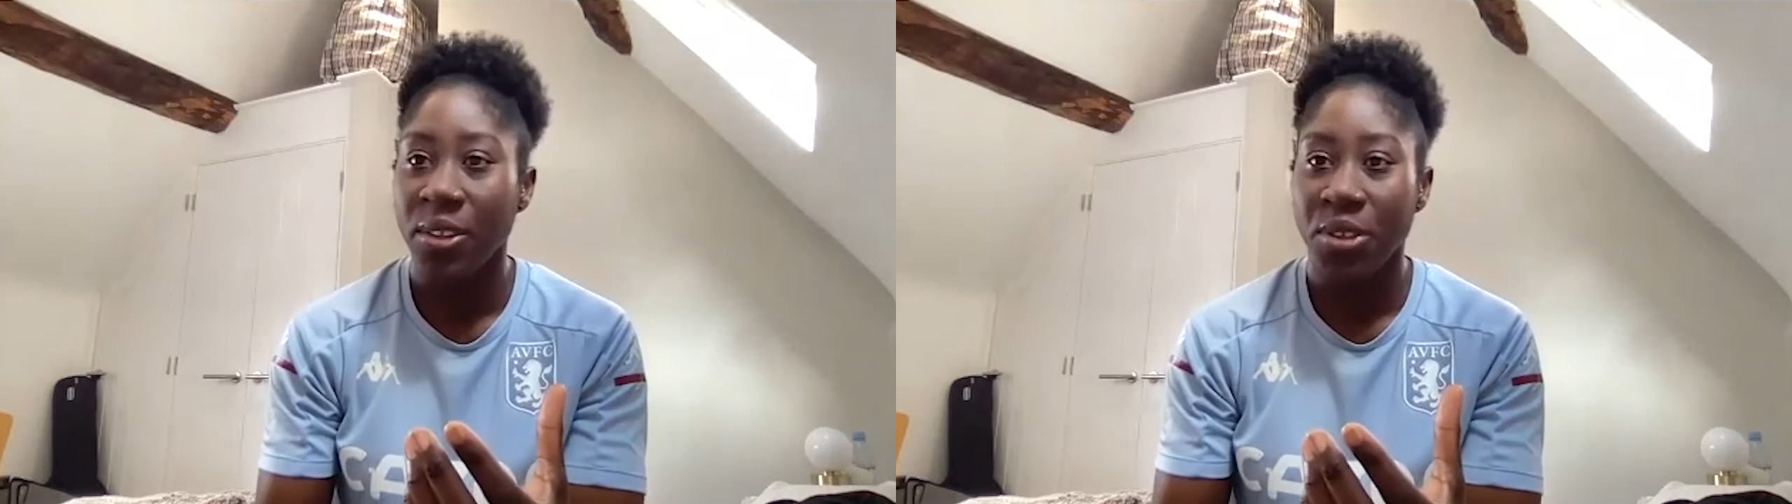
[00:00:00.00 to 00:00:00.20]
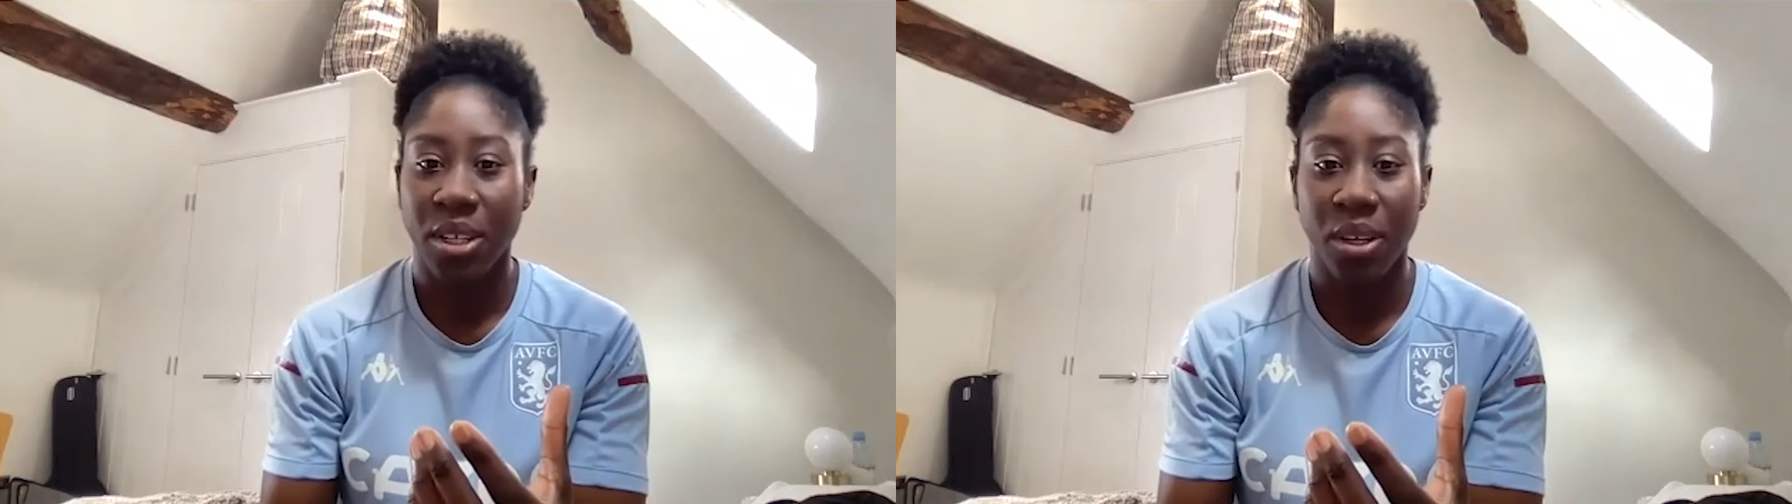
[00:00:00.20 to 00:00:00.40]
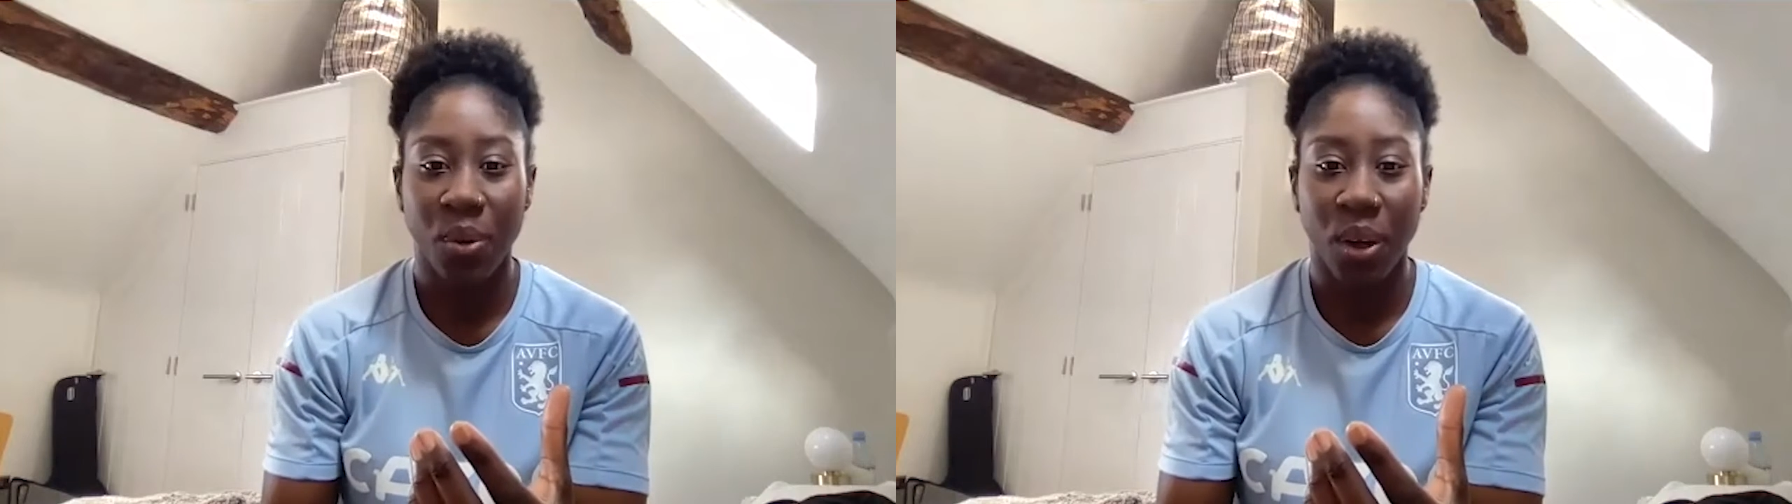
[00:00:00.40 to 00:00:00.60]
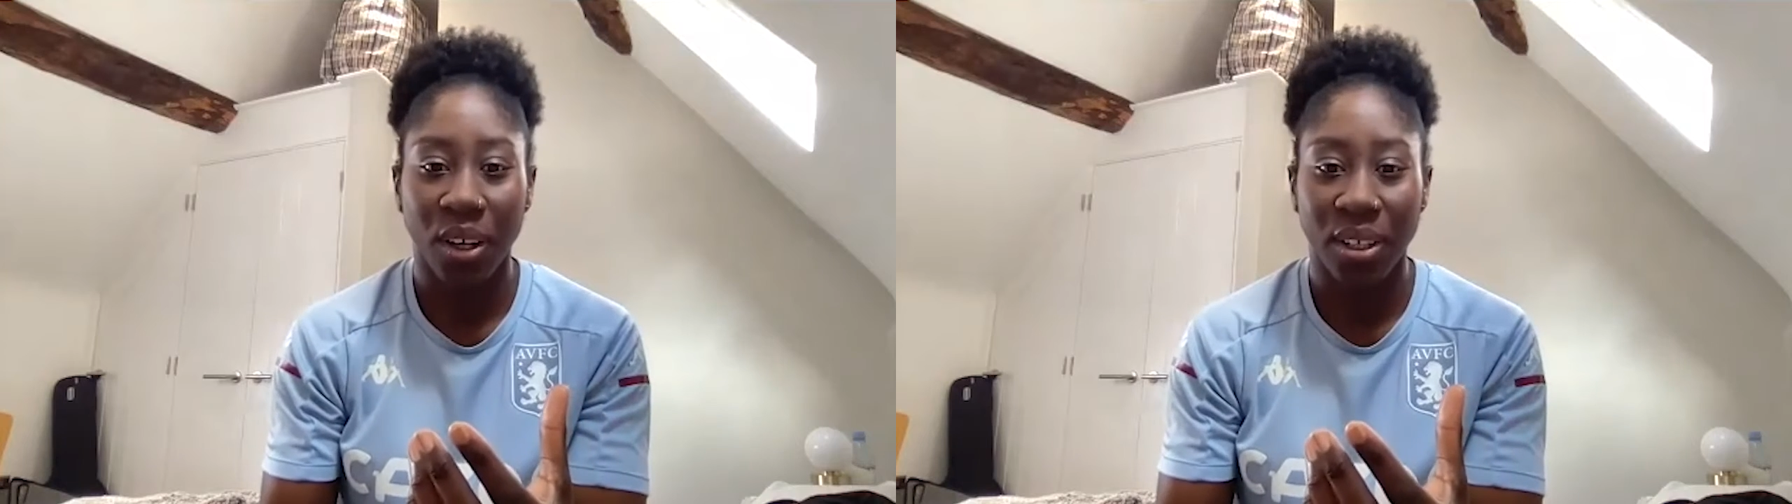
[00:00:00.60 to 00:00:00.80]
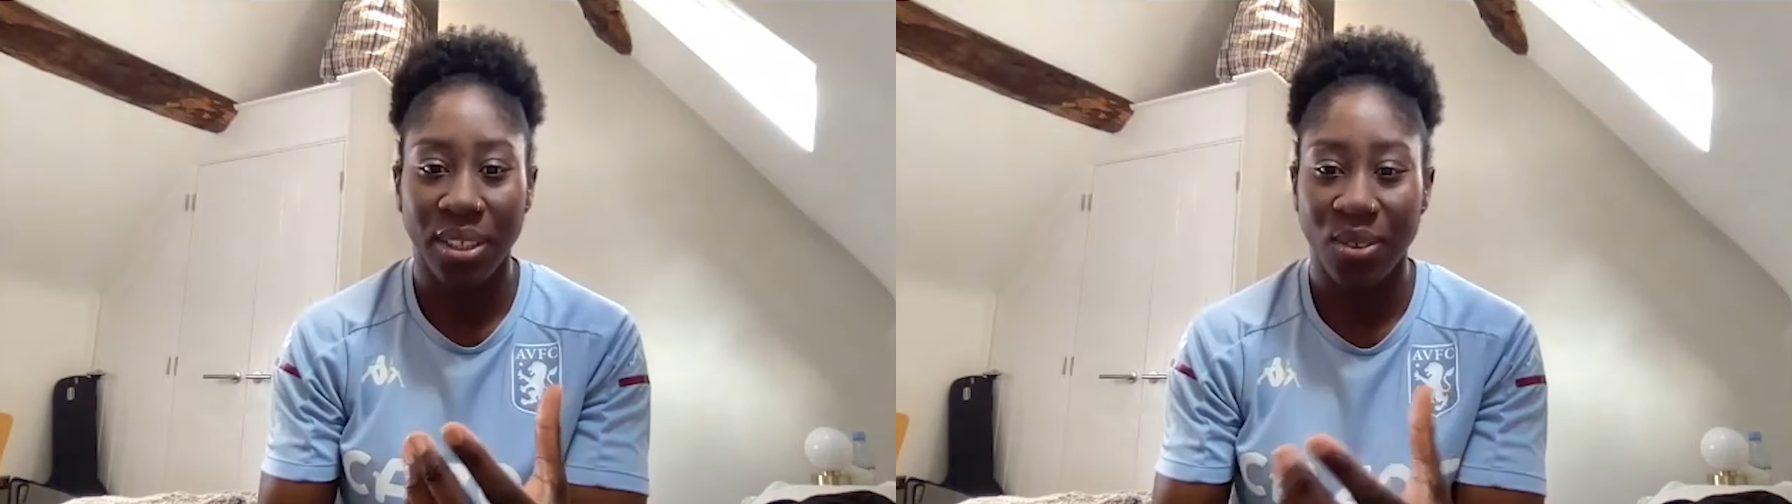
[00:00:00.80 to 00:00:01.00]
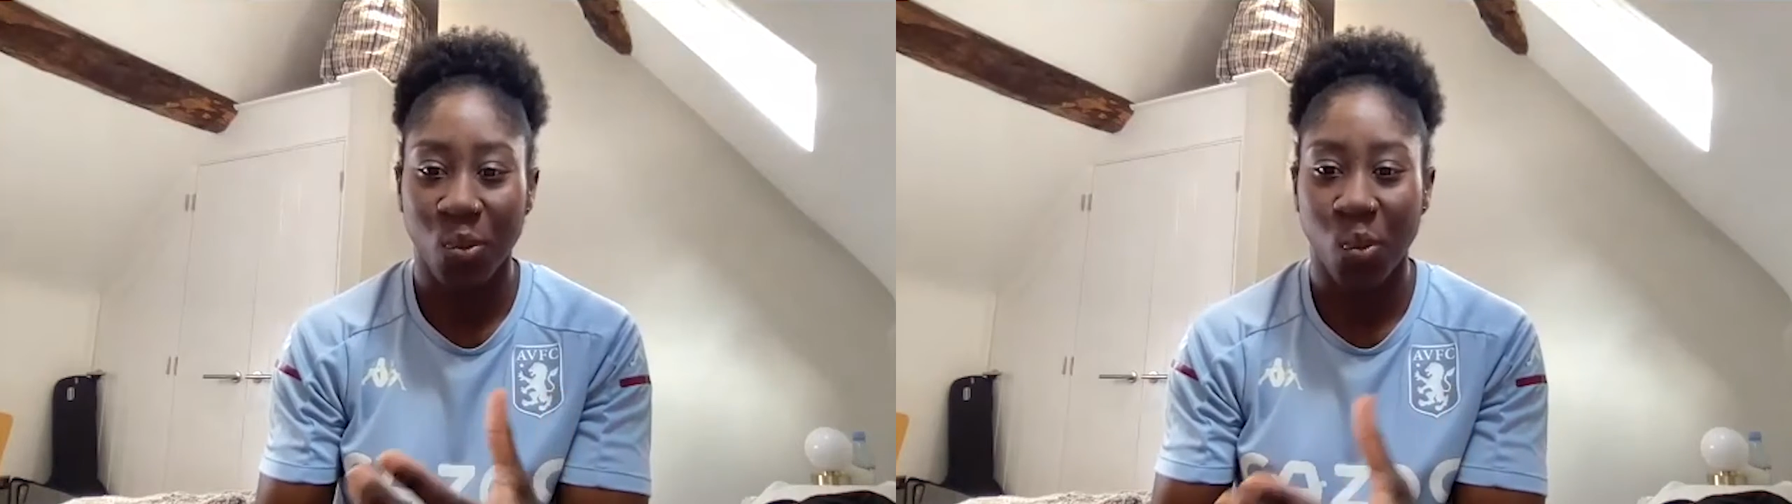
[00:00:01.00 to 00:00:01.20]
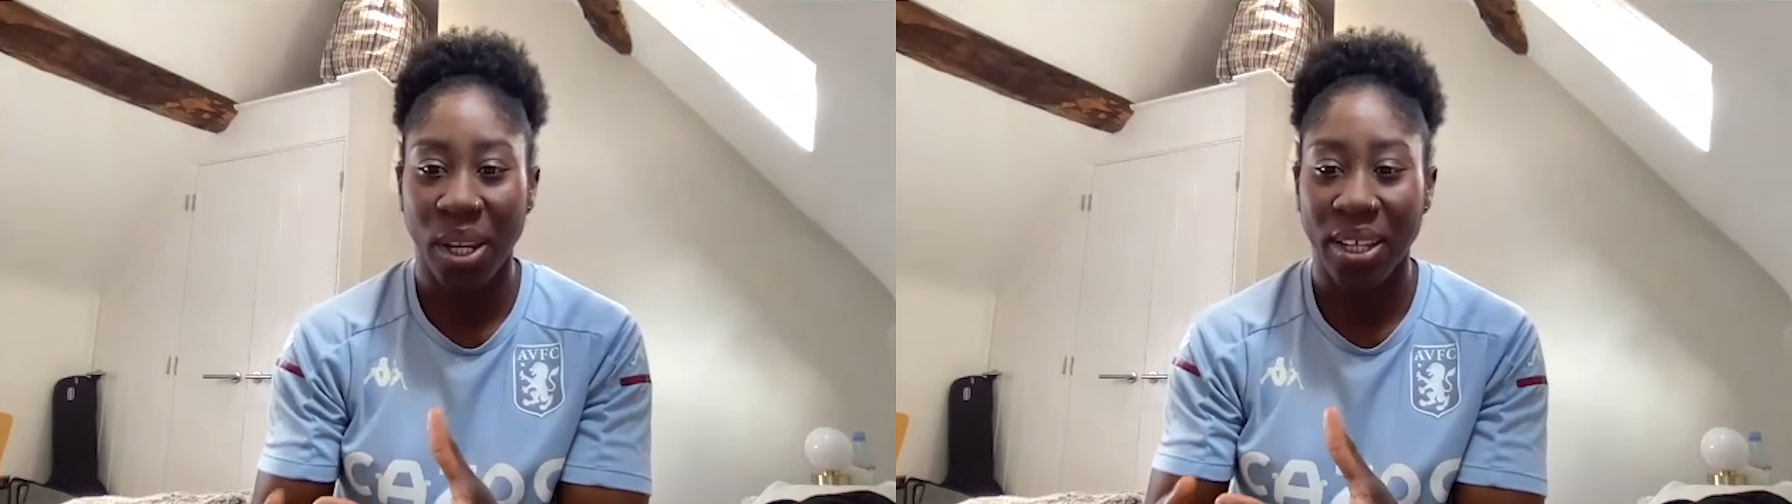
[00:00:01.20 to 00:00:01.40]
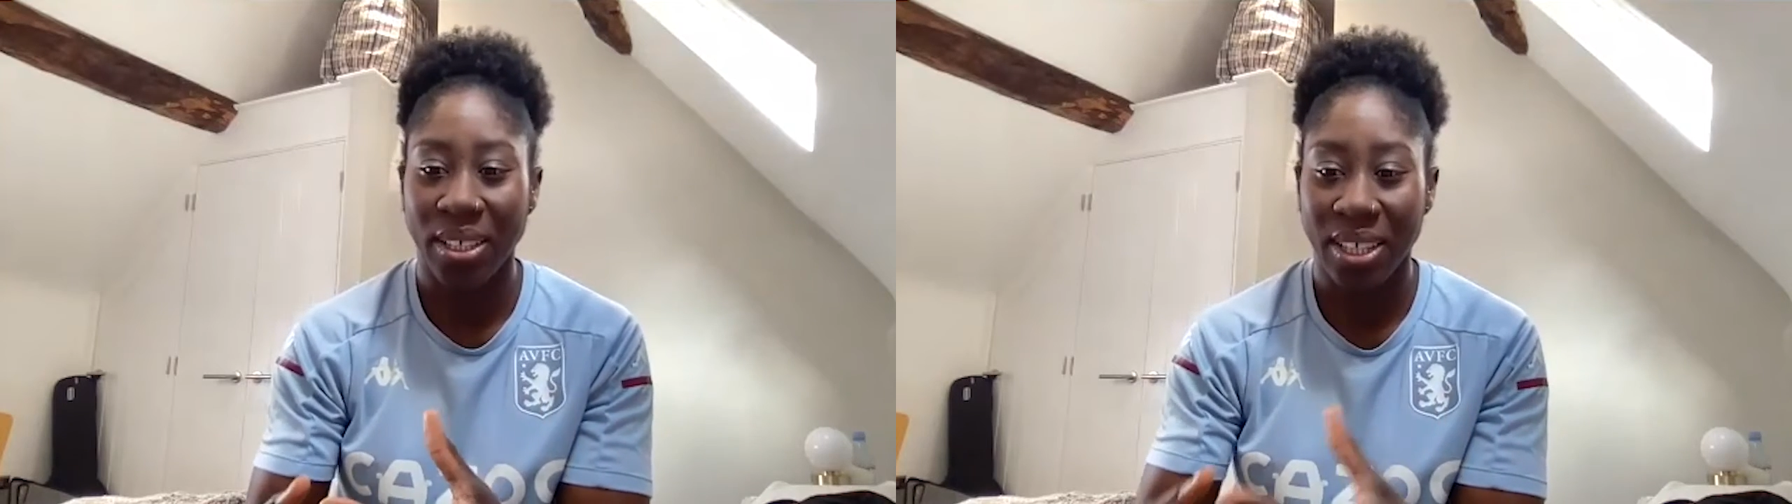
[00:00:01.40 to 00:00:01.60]
you know what,
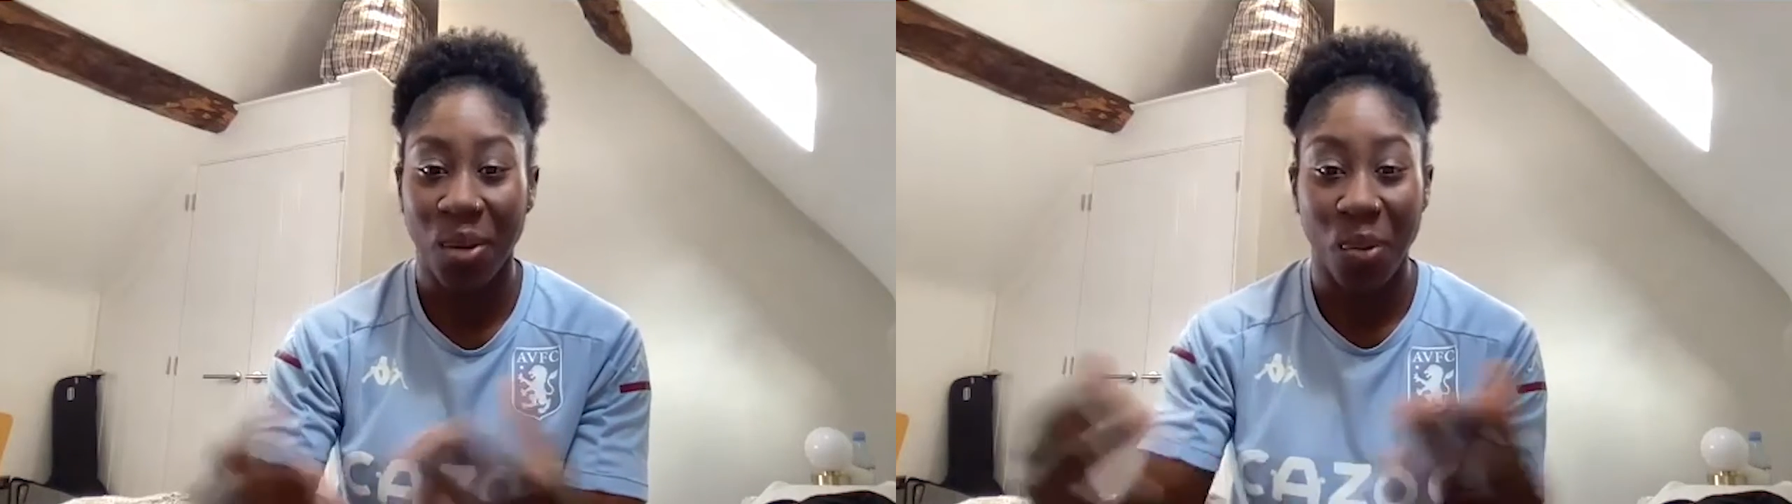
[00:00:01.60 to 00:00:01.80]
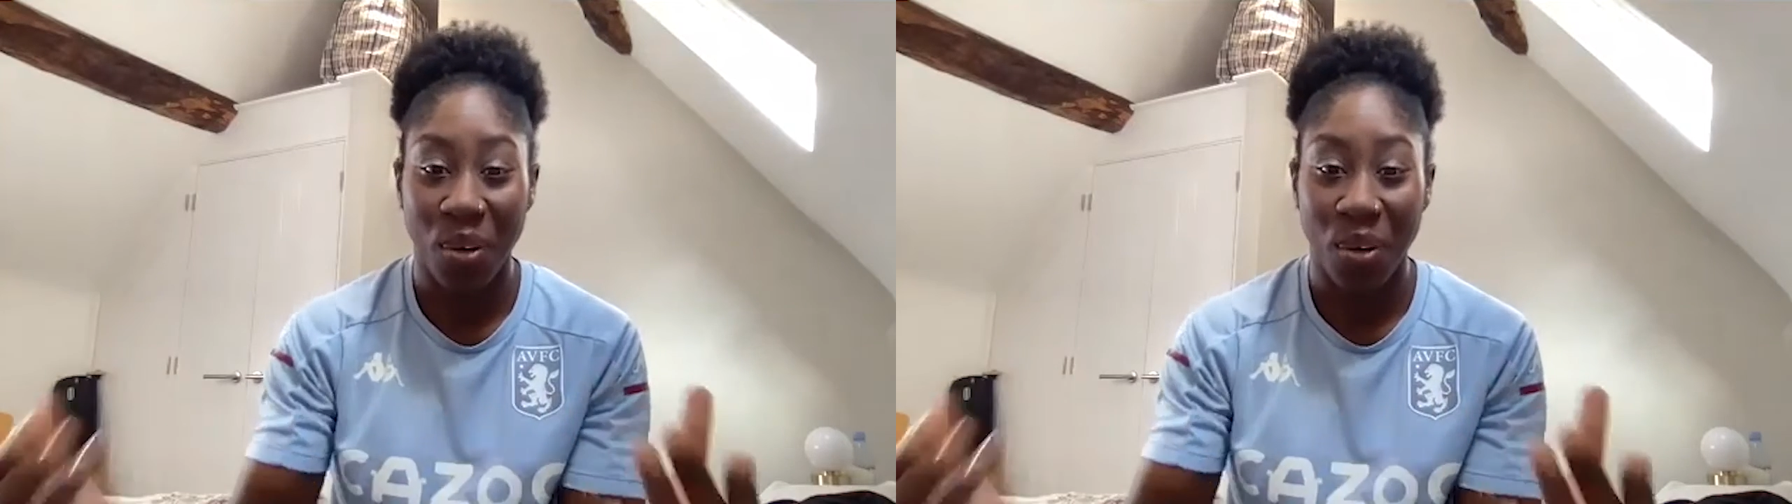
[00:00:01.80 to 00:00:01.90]
we say we're